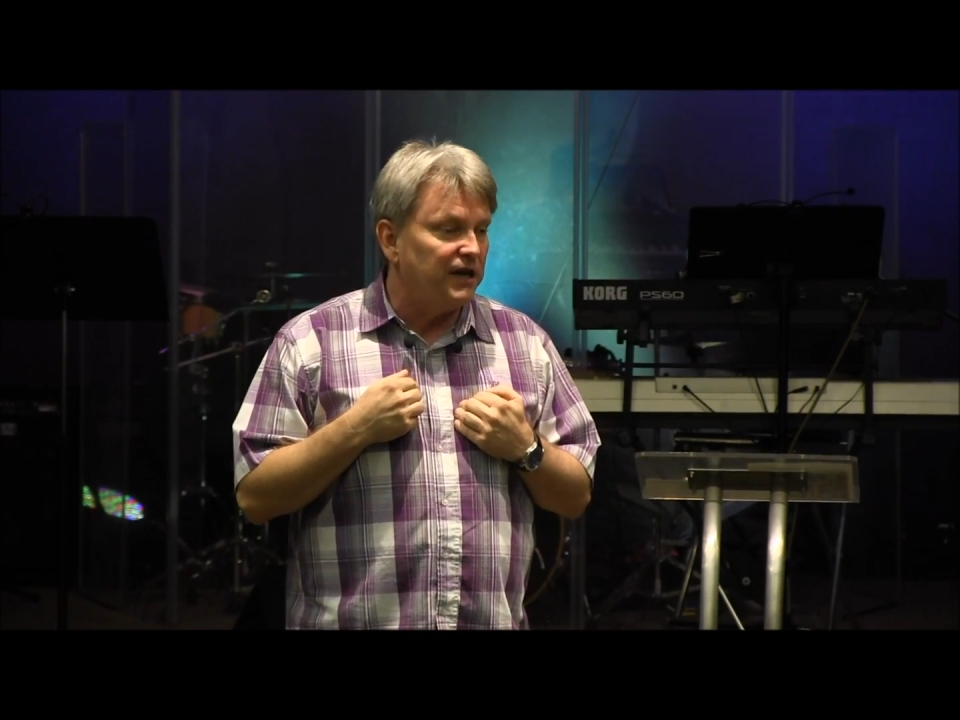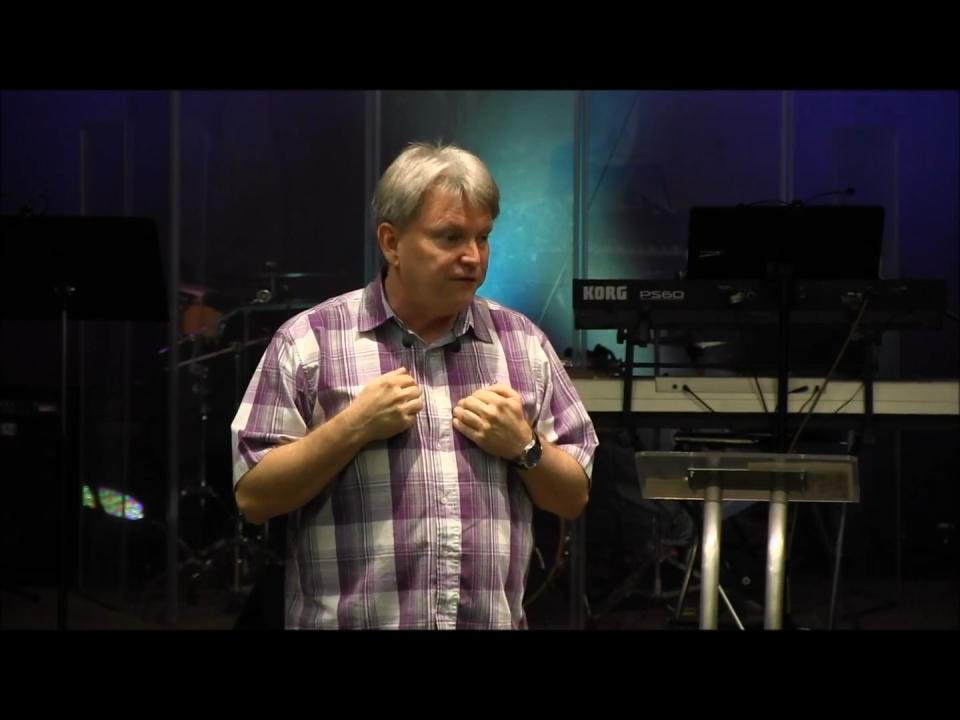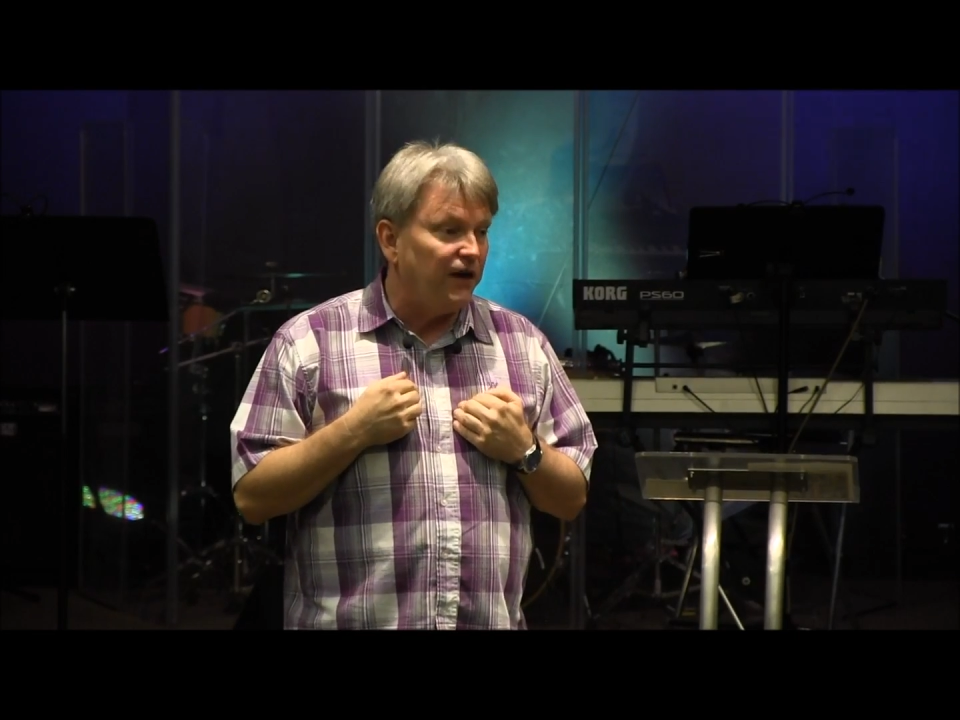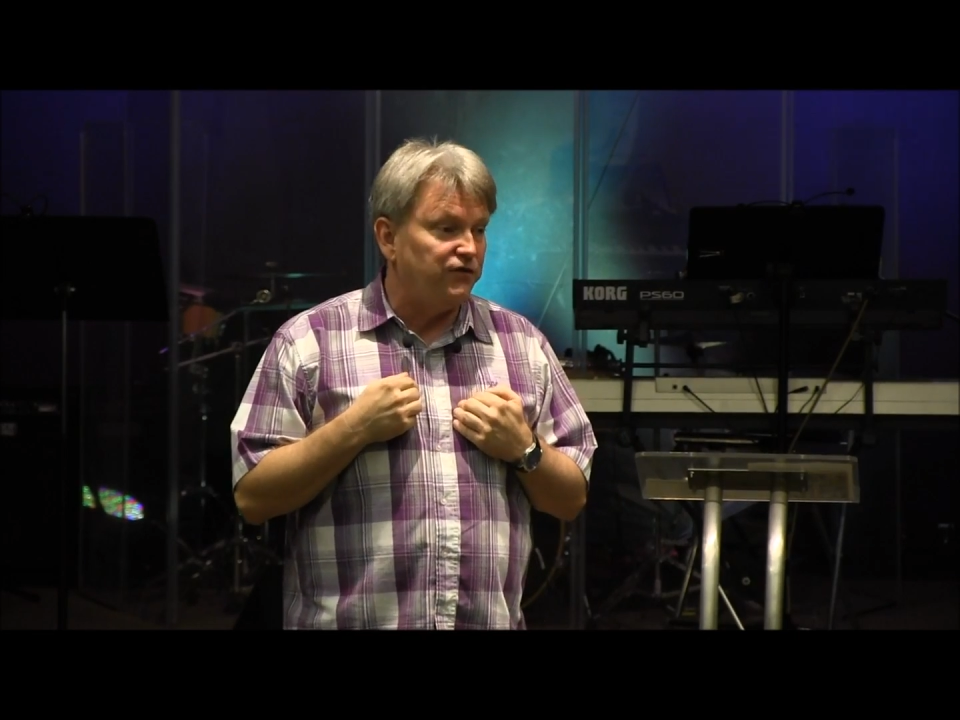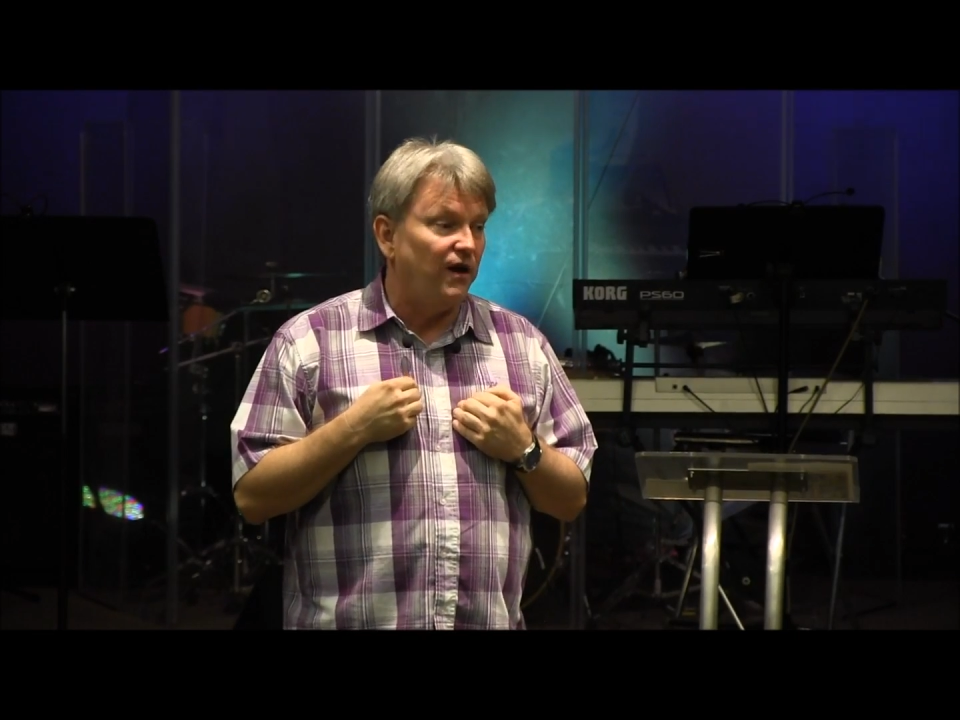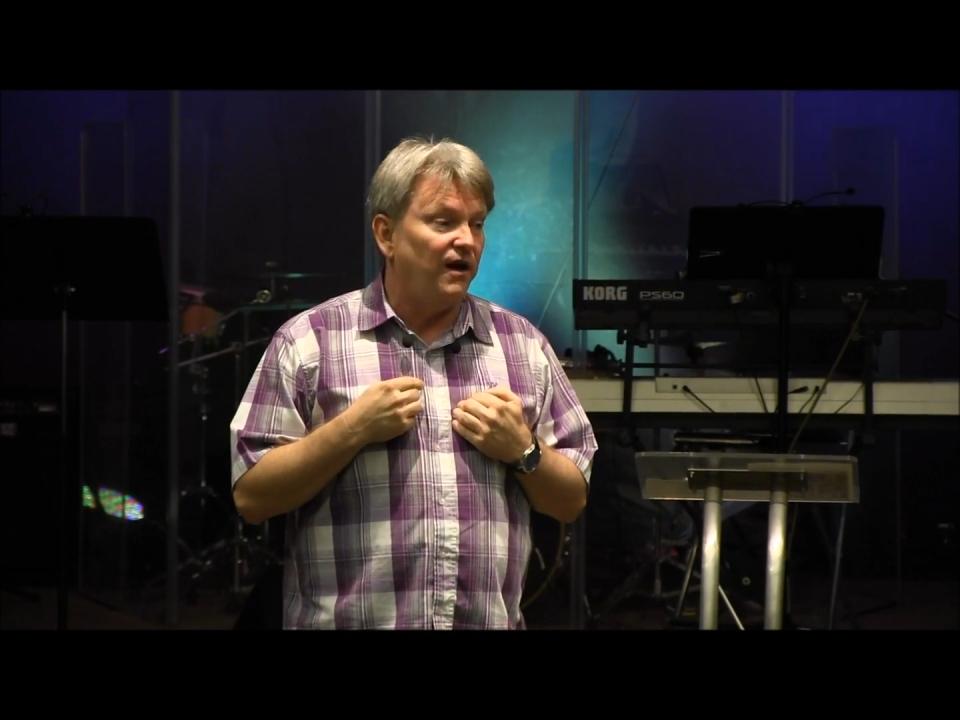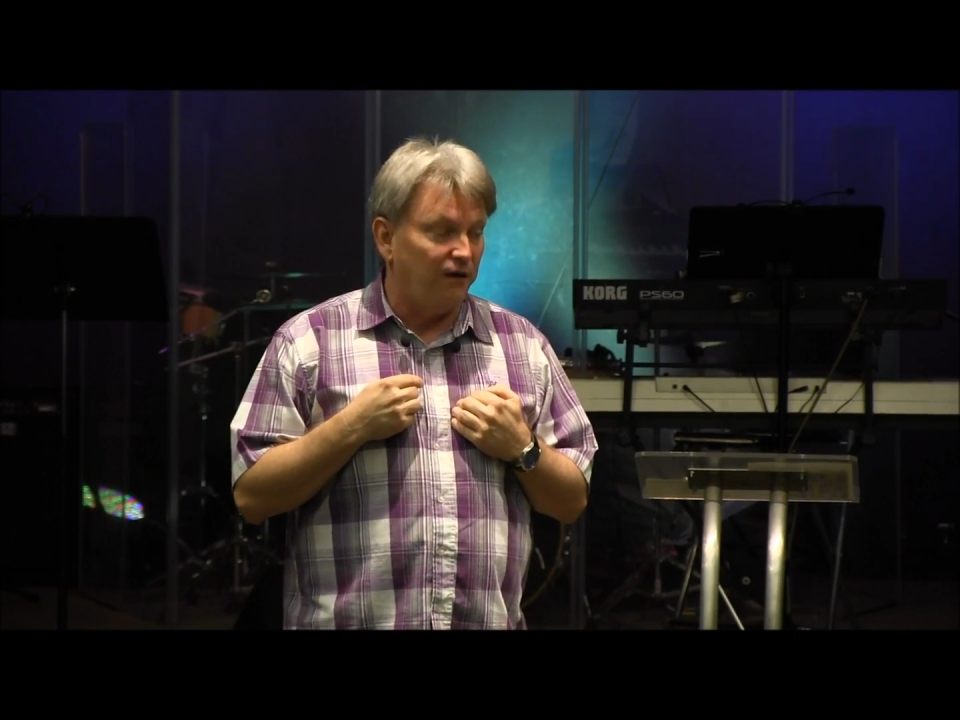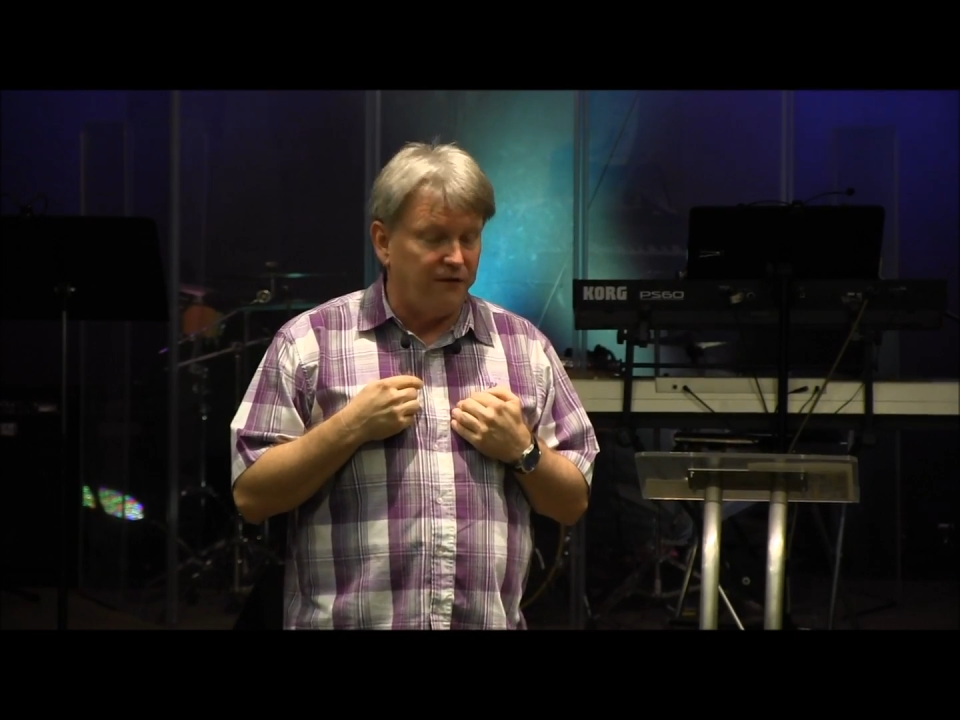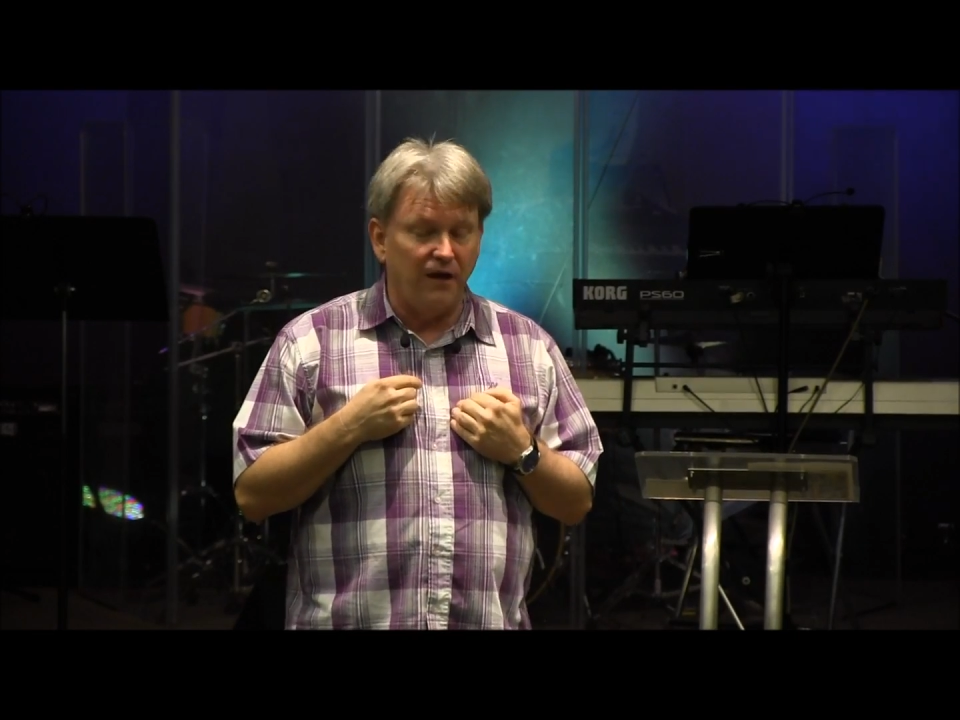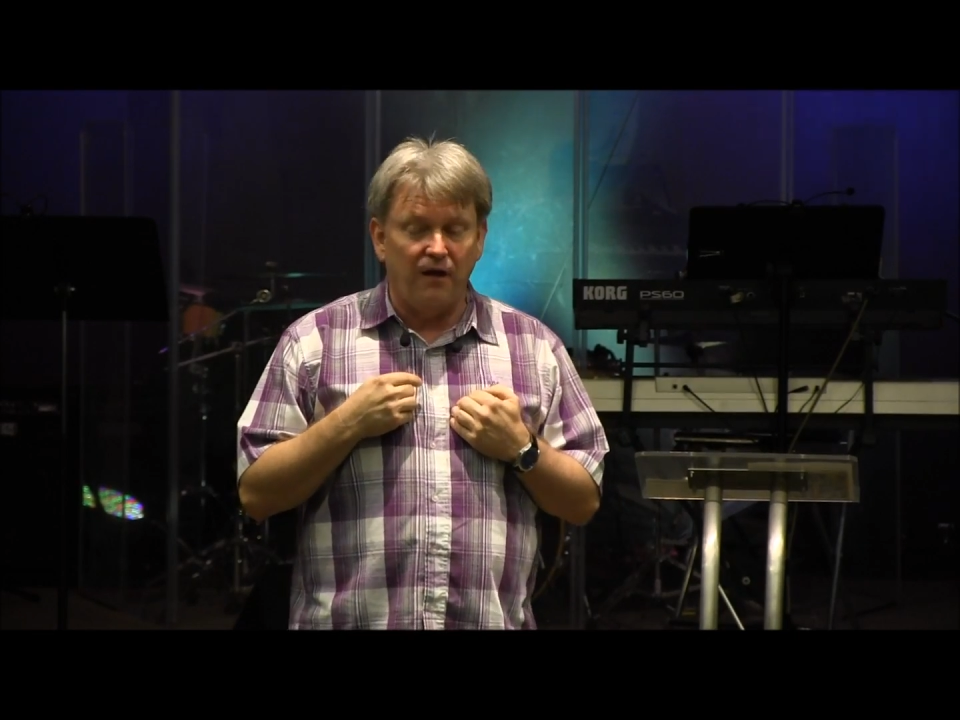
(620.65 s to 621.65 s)
if I try, I'll
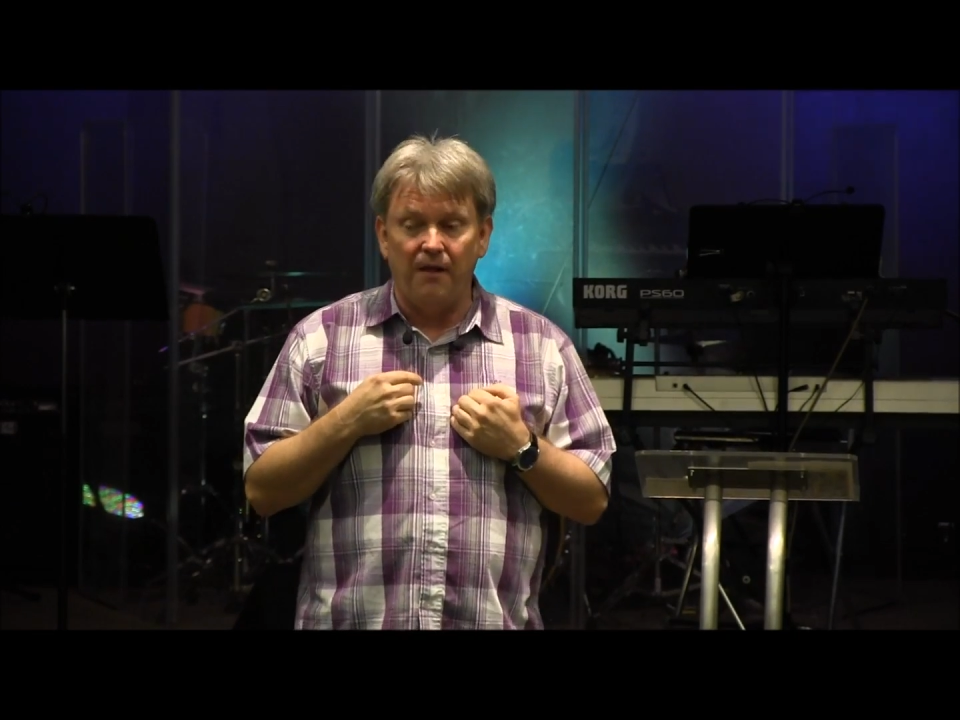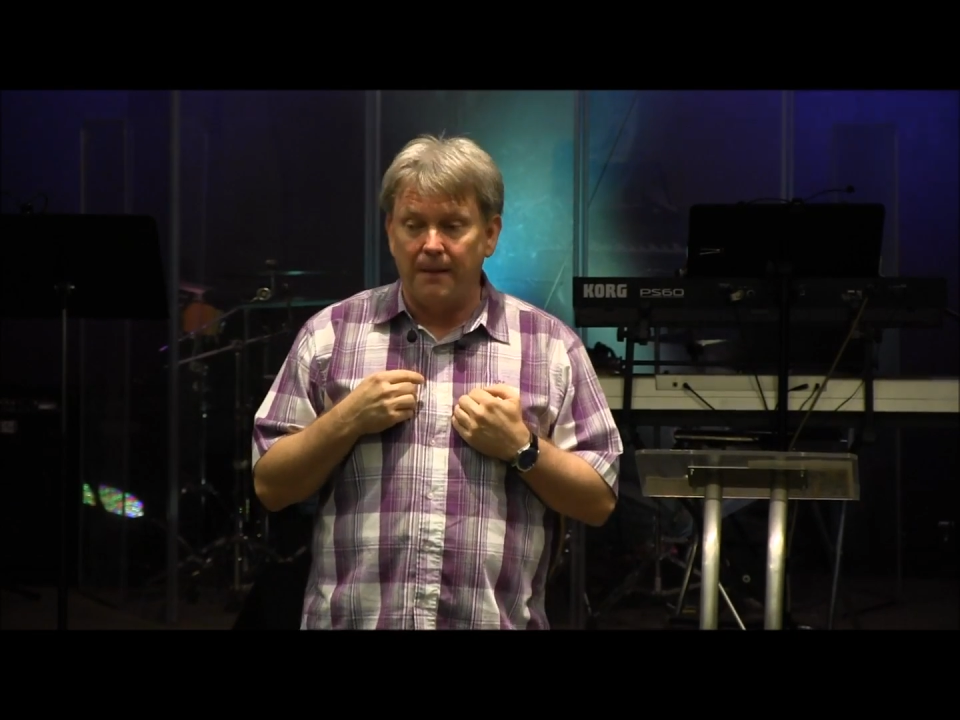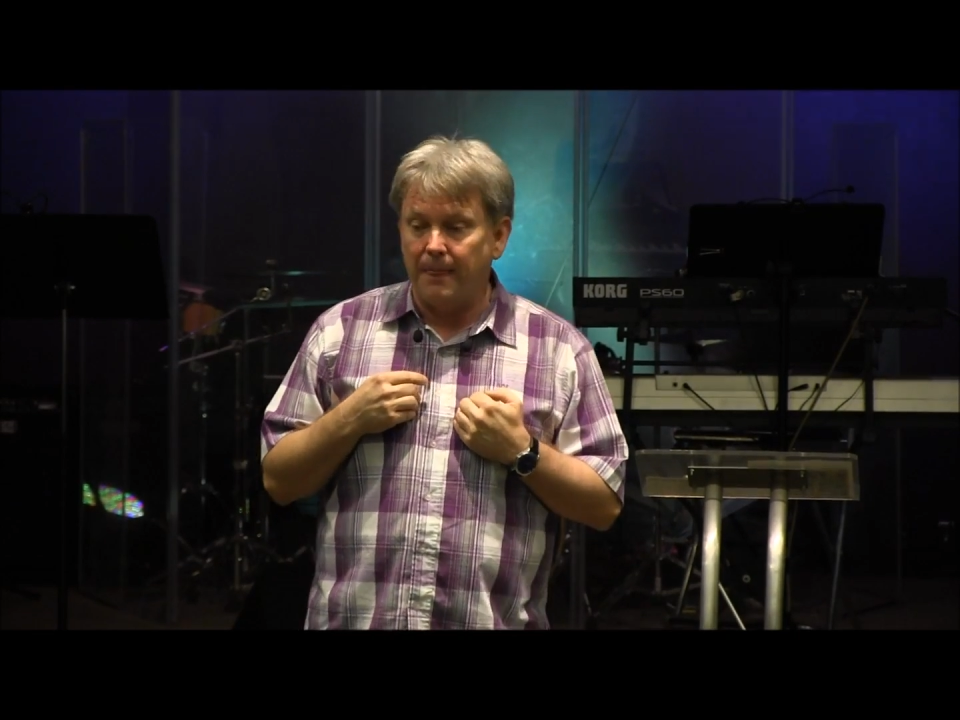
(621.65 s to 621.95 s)
fail.